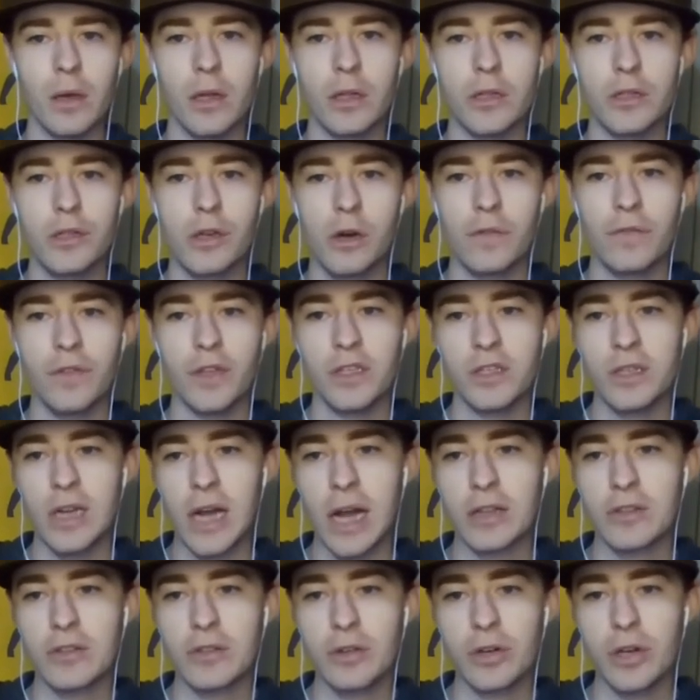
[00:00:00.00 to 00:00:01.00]
So if his
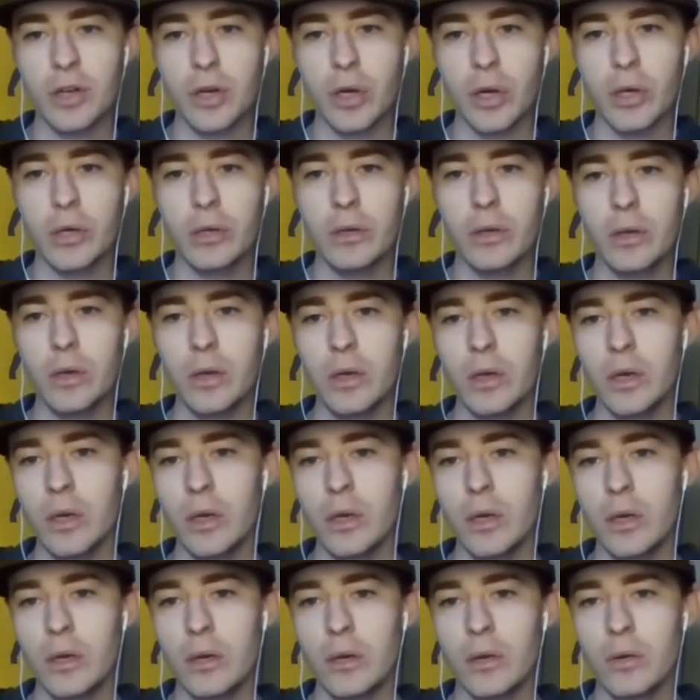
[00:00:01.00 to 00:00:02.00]
stats are good,
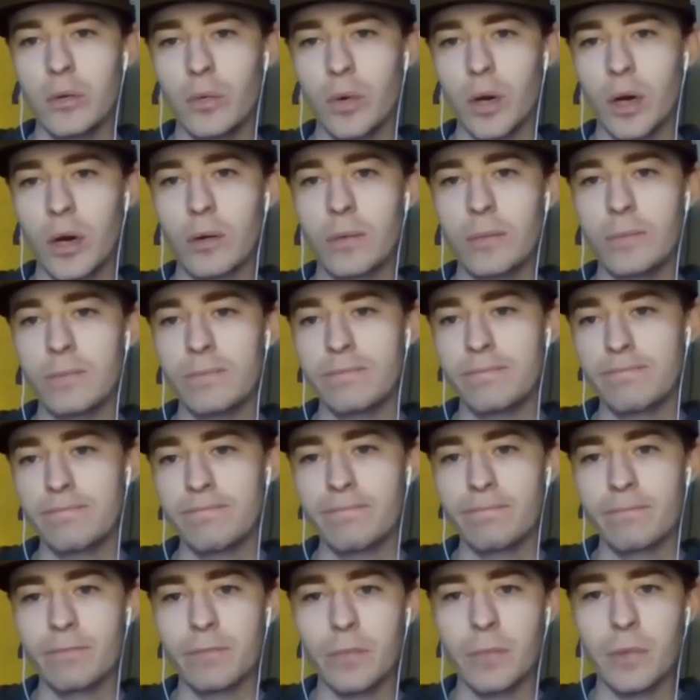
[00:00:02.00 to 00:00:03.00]
well,
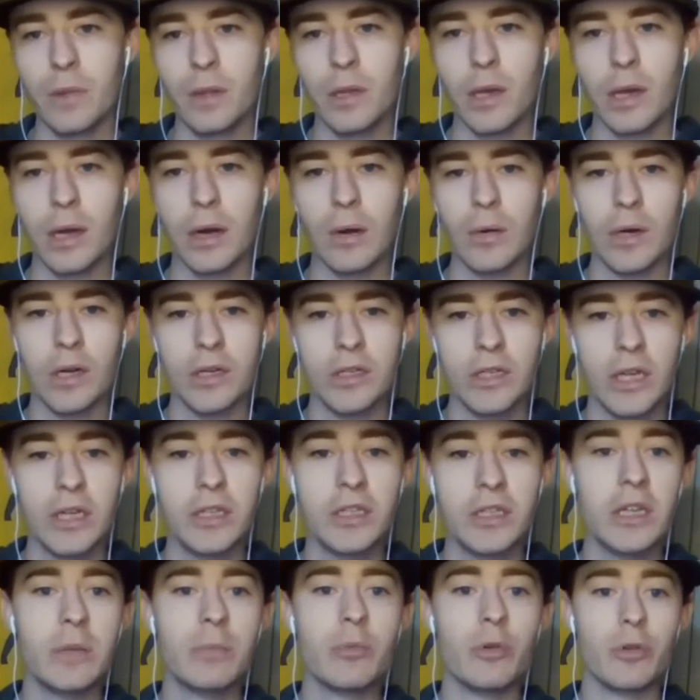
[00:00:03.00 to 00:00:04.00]
I want to
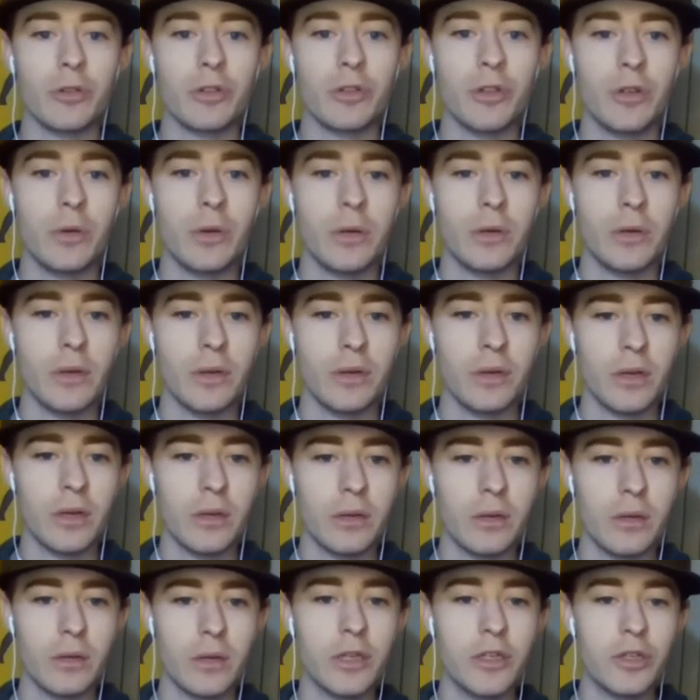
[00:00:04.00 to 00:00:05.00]
dig deeper to it
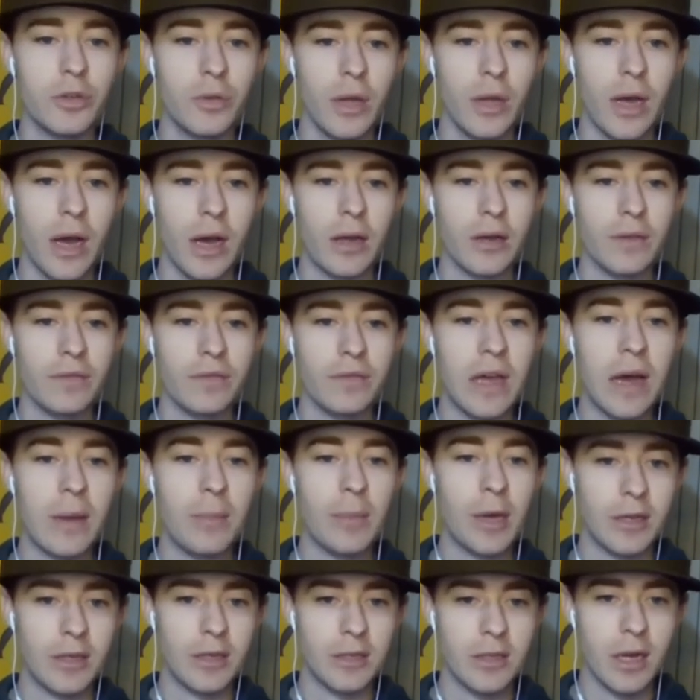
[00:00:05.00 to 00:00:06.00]
into that if that
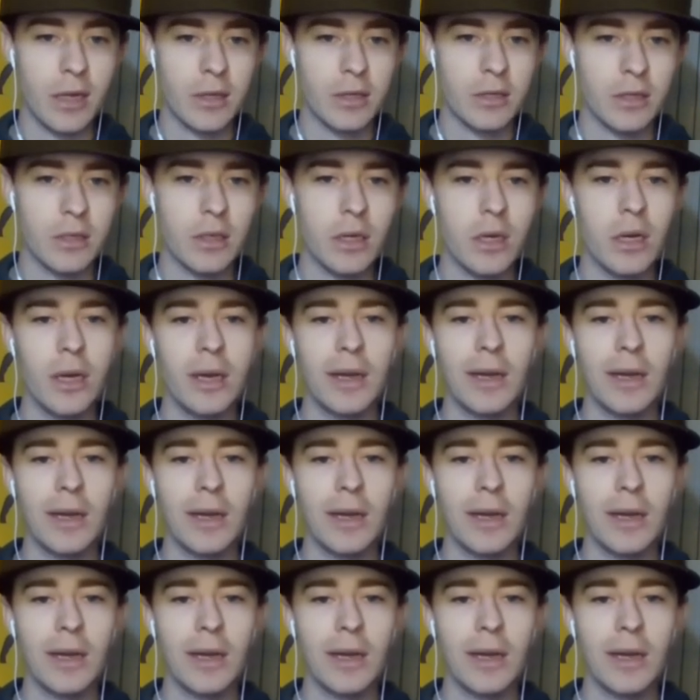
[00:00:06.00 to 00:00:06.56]
makes sense.